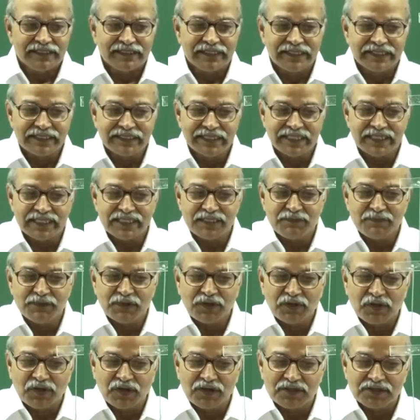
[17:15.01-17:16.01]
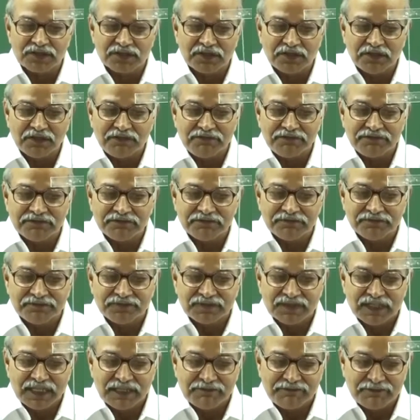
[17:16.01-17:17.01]
This is because of
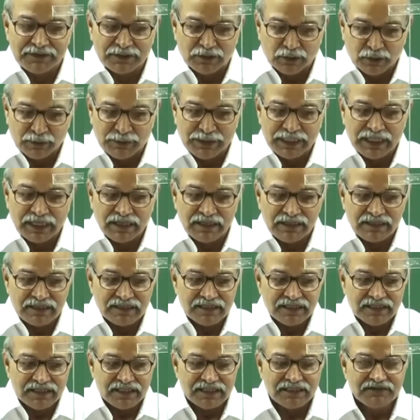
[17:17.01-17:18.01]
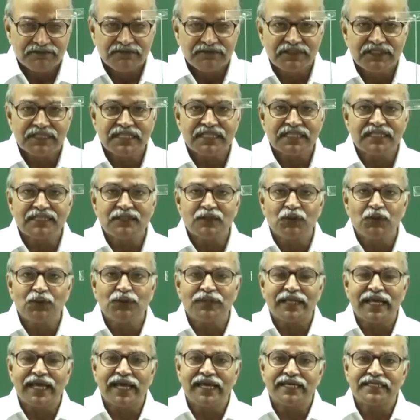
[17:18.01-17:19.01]
a phenomena which is
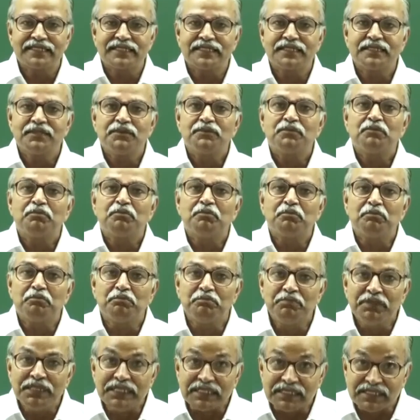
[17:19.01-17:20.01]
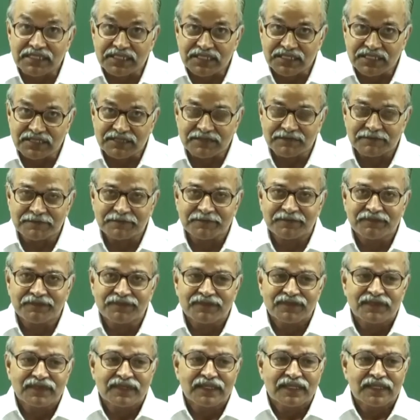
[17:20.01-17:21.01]
known as beats,
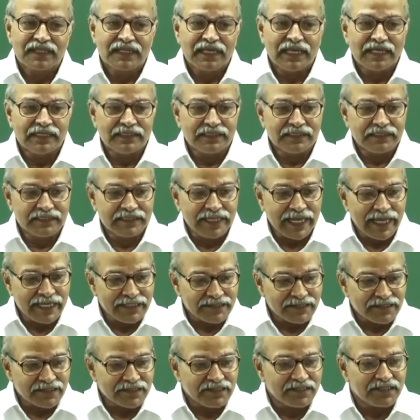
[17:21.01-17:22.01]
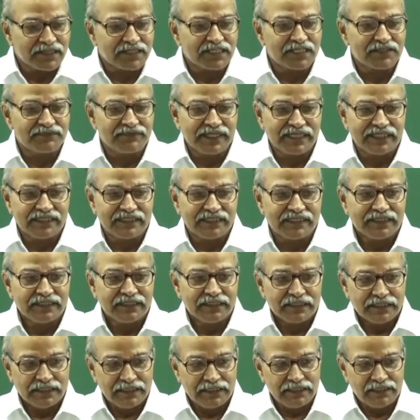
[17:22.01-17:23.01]
and that occurs when
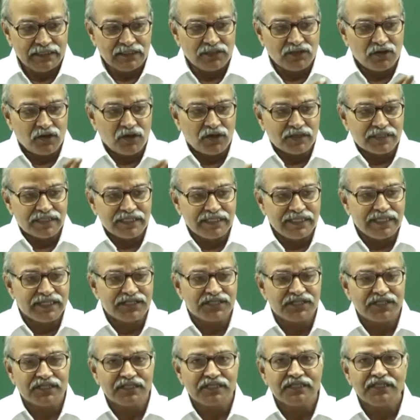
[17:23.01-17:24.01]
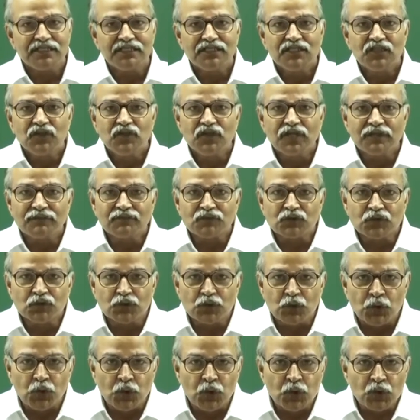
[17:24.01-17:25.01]
in the oscillation you have
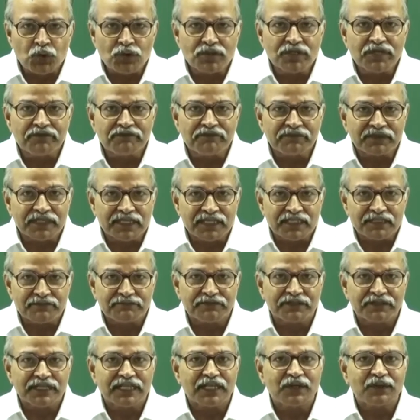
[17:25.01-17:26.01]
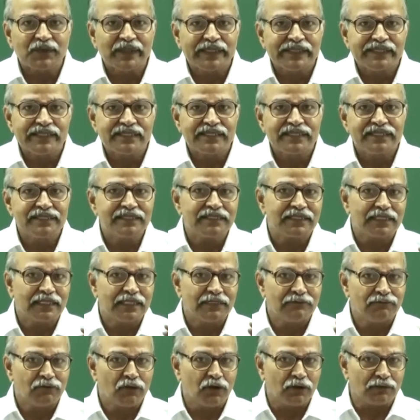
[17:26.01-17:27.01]
two different frequencies
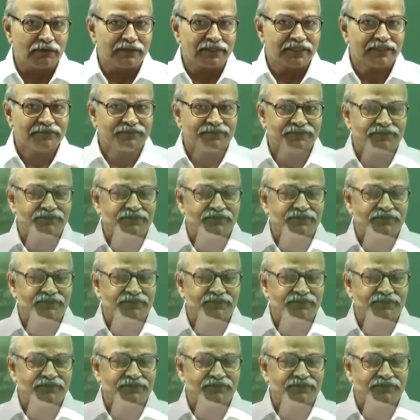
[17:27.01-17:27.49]
involved.